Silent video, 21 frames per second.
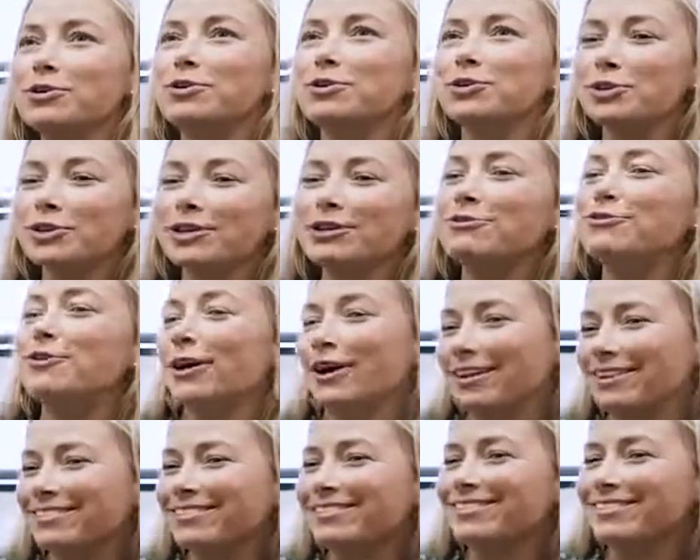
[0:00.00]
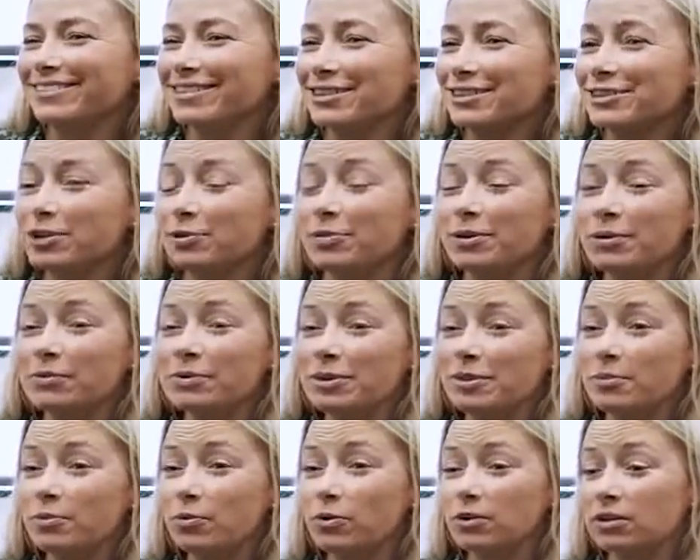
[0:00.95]
usually fine. So, but I
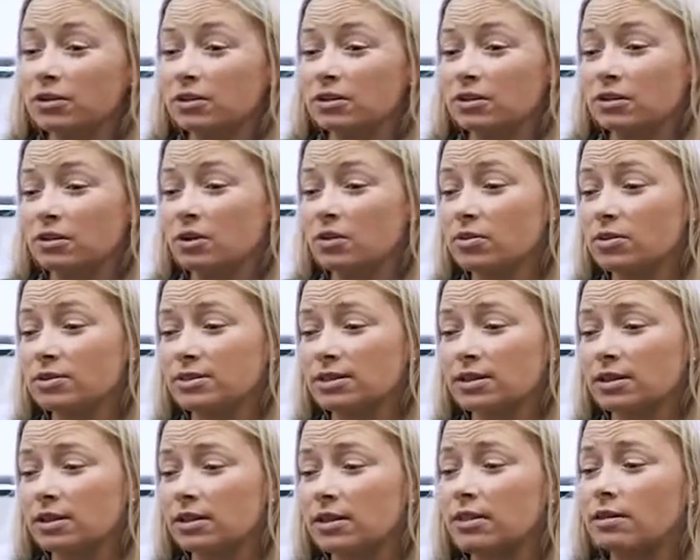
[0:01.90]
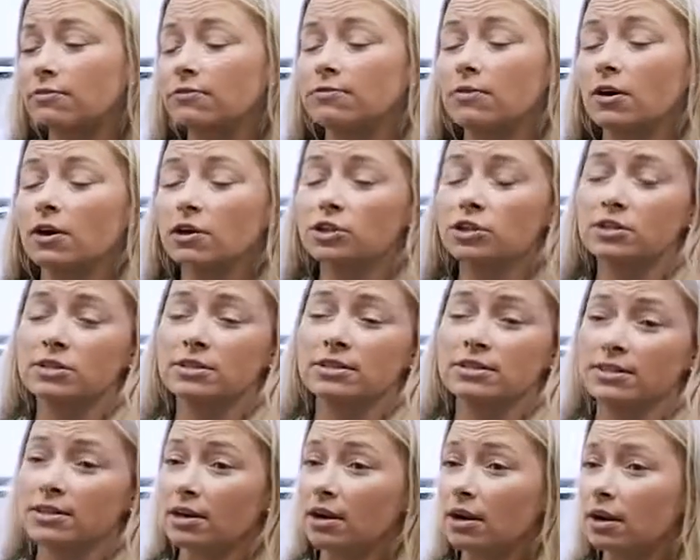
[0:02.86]
mean, the important thing to know is that, like, the function
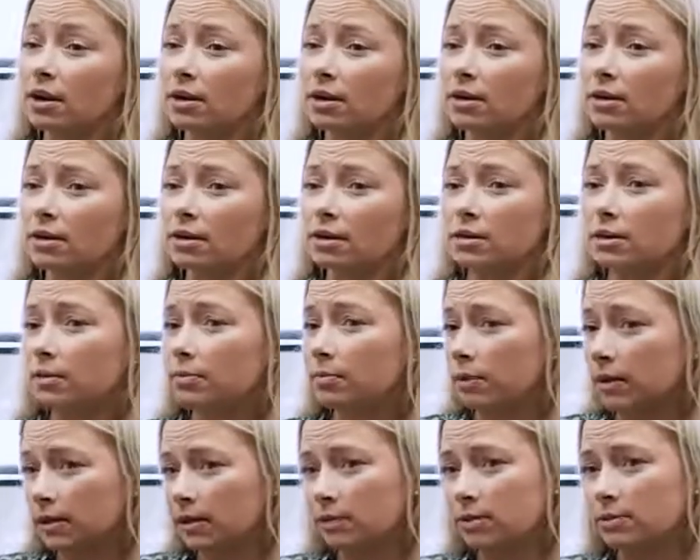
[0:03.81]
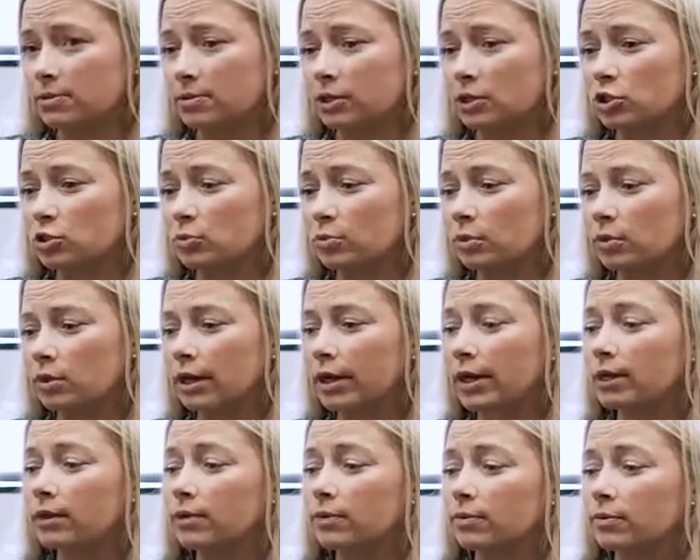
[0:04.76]
is there, the pain is manageable,
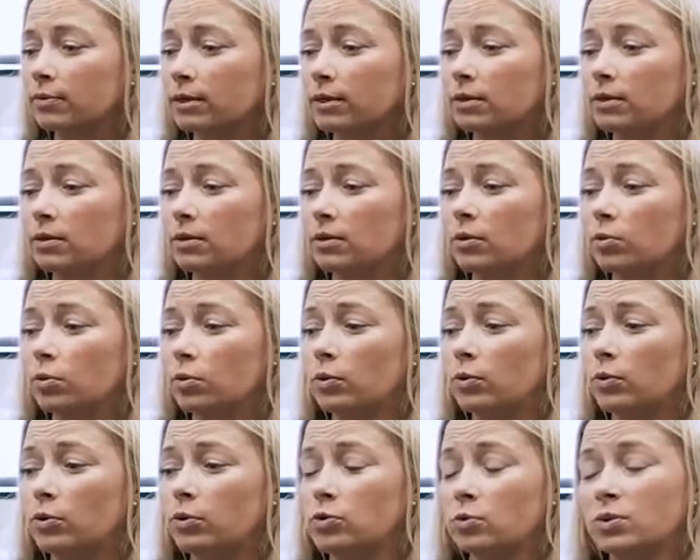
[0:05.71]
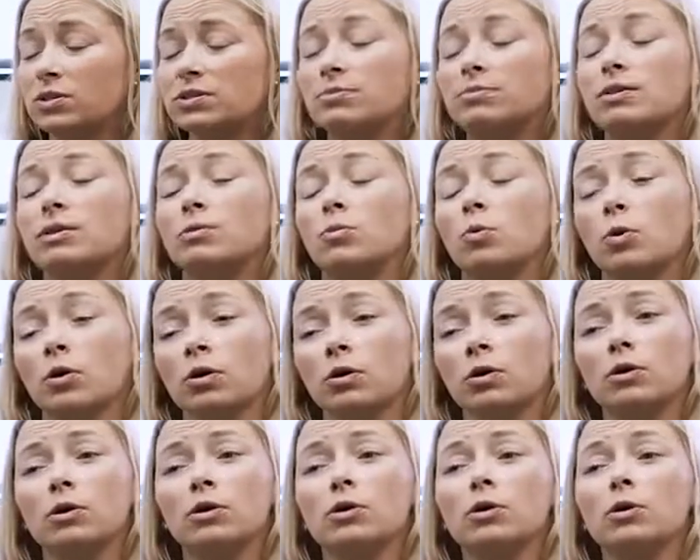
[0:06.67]
and we were doing something more